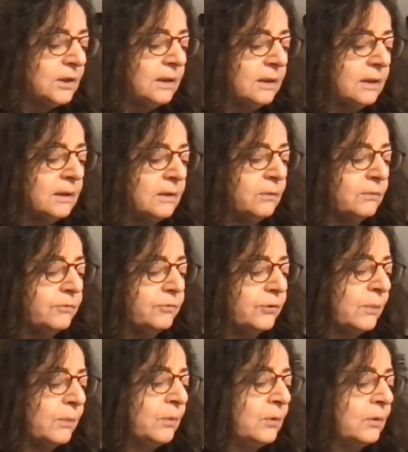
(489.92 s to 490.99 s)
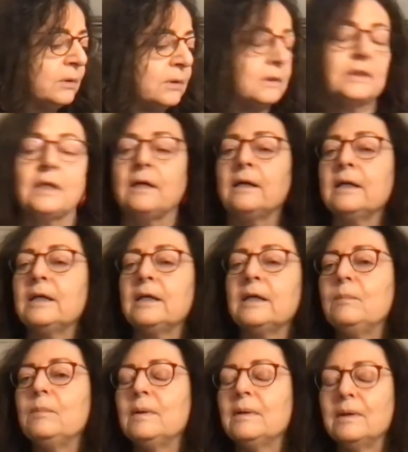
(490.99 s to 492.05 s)
in, from her
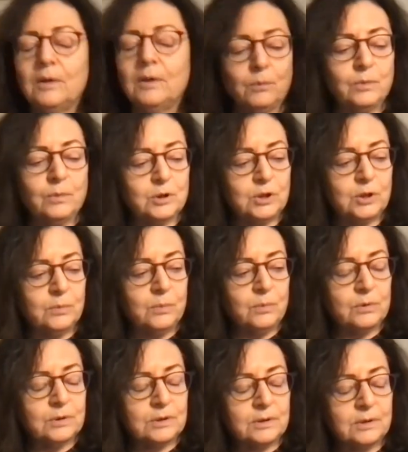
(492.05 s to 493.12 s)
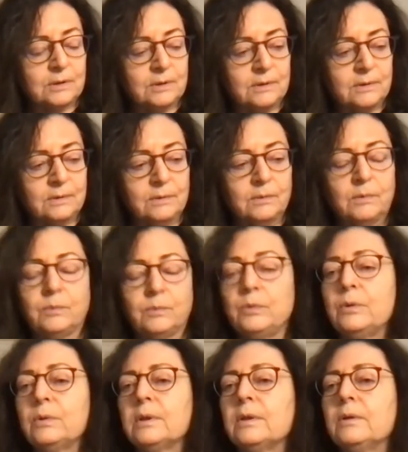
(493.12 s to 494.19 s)
time, where she was uh, uh,
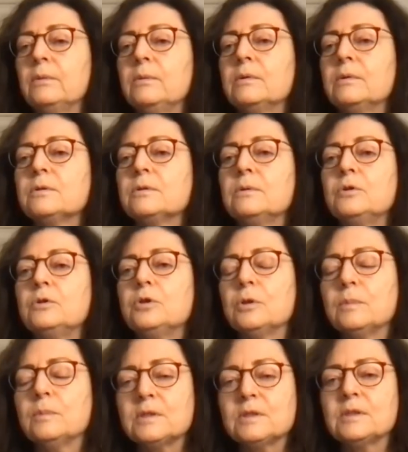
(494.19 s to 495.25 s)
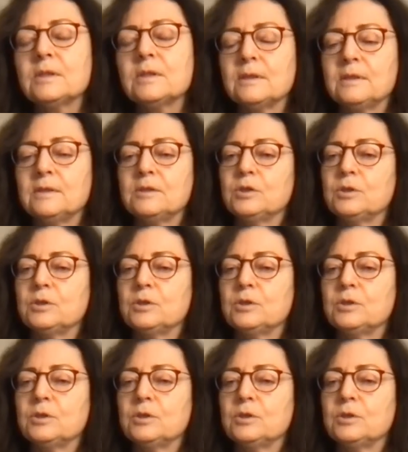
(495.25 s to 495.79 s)
working also in German studies.